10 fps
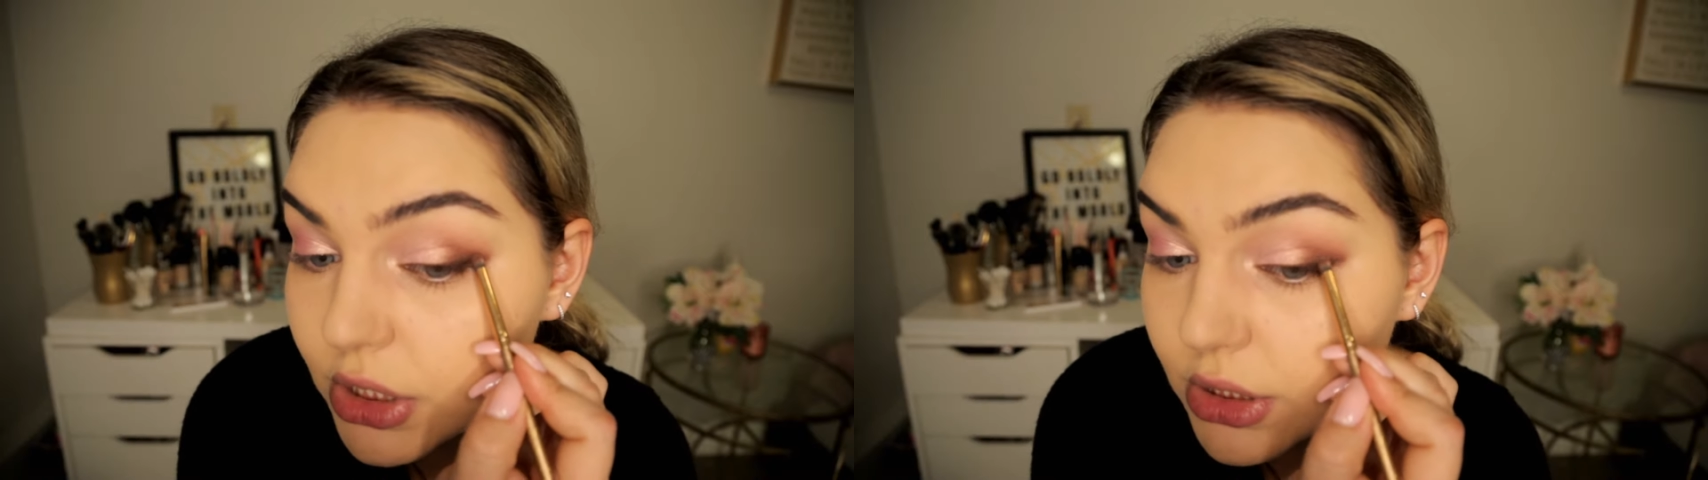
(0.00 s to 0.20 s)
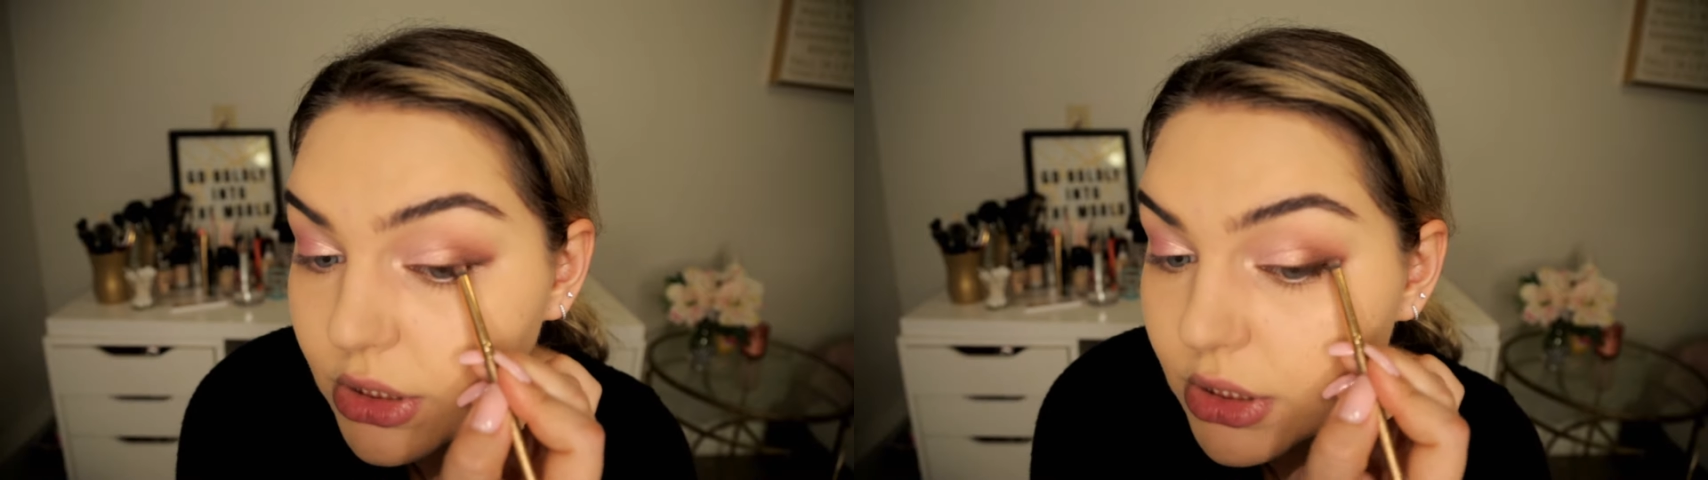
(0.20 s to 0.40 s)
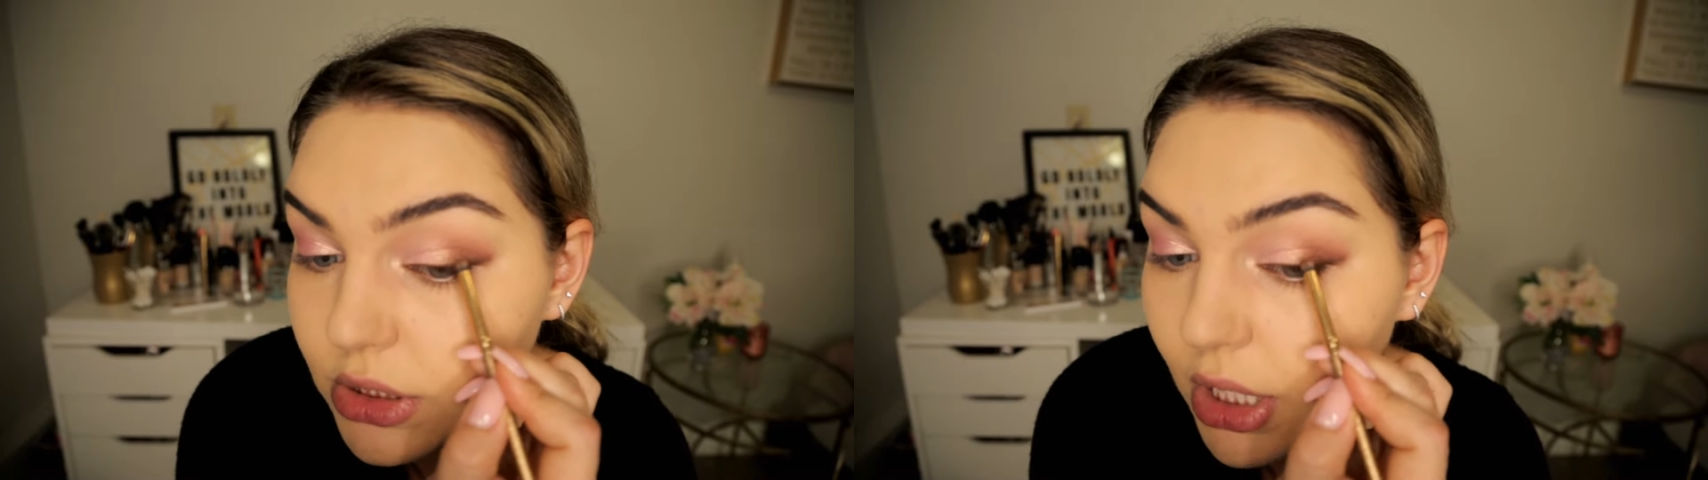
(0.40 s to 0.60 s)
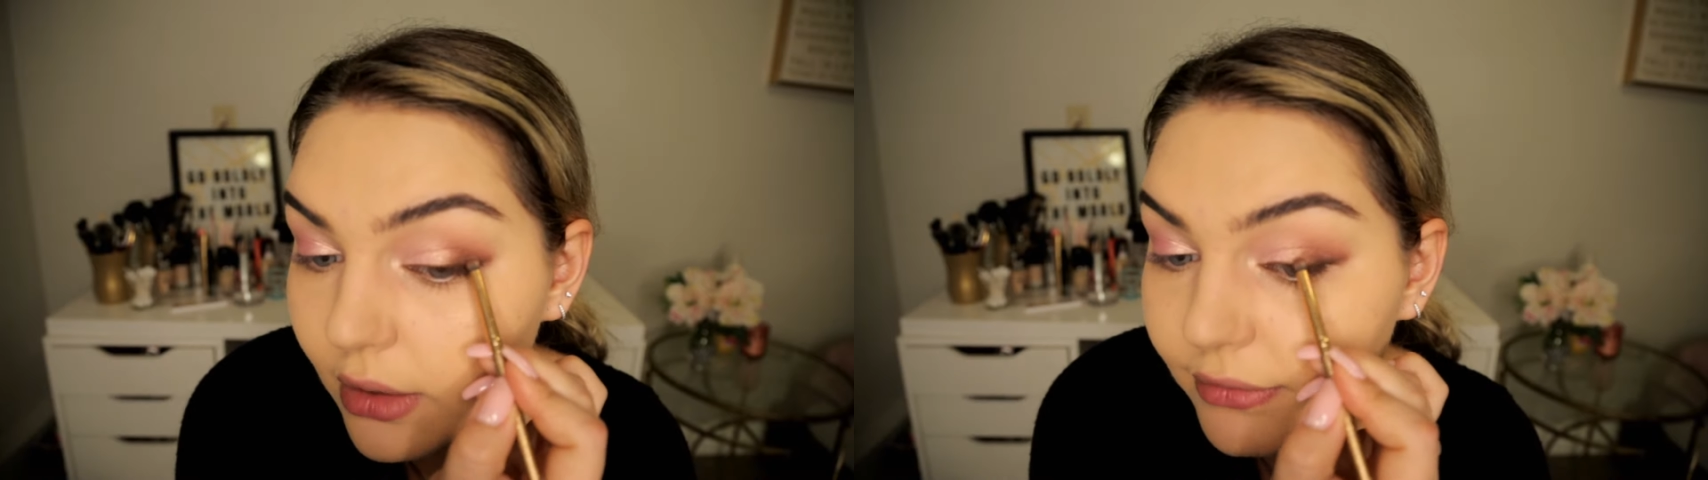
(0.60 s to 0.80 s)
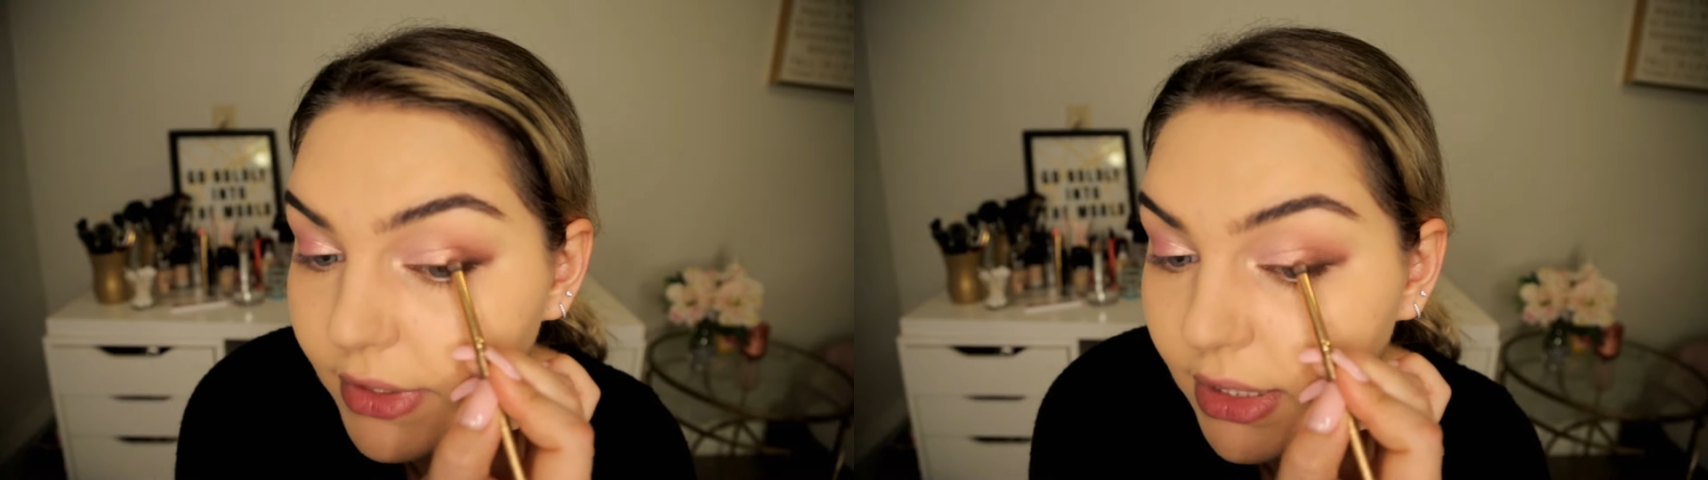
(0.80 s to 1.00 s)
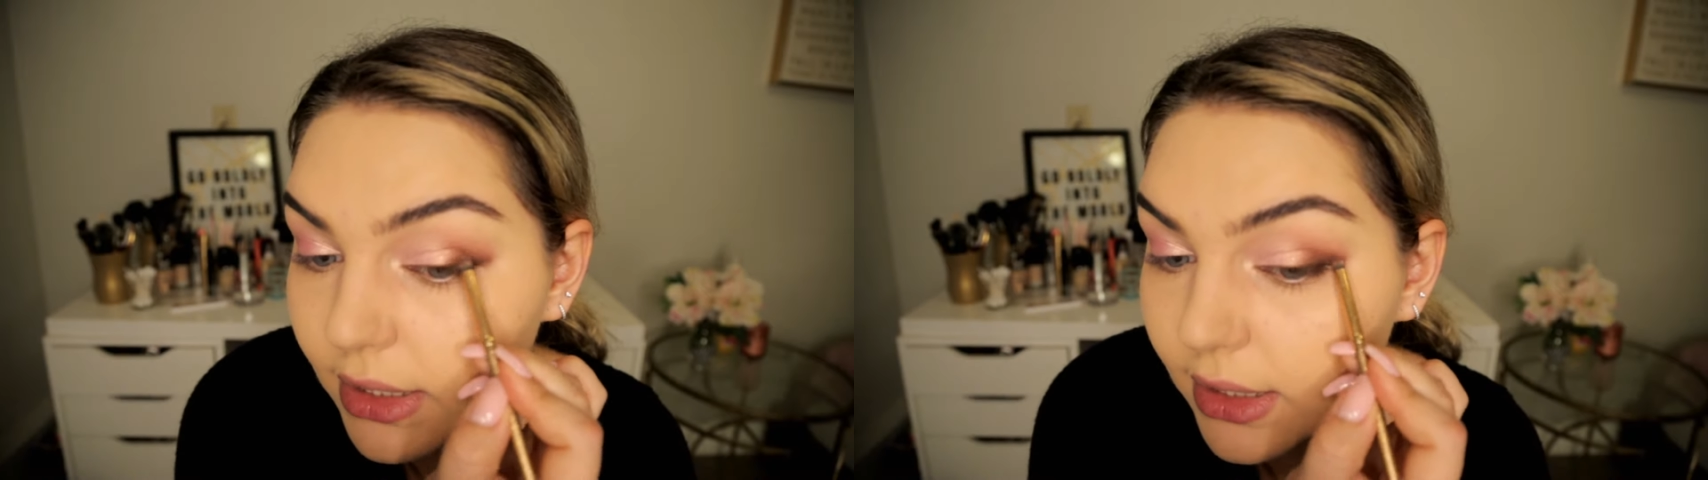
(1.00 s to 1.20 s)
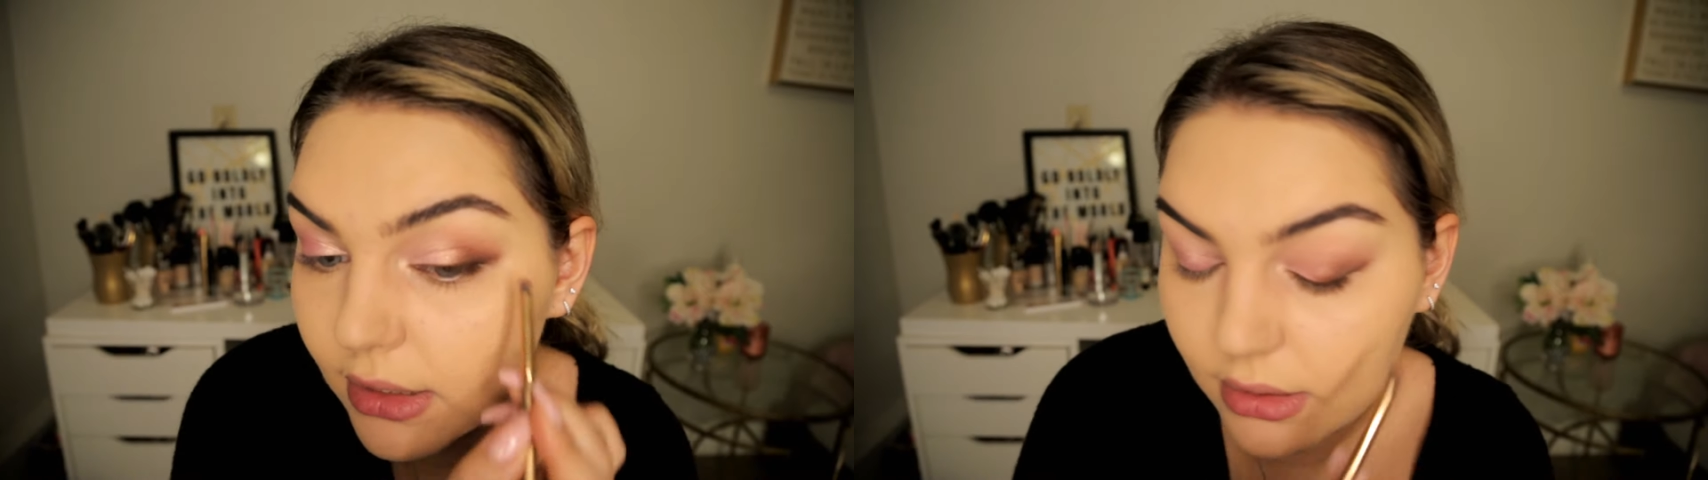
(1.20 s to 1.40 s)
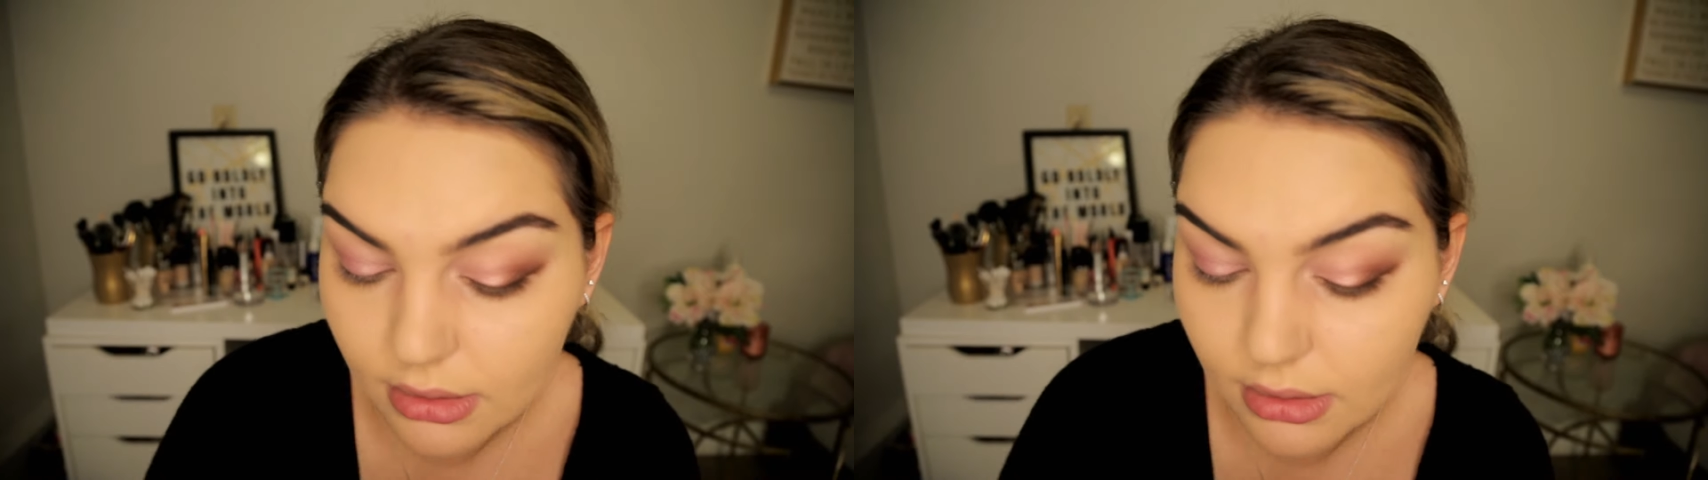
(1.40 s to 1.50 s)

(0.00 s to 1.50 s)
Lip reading: and just softening it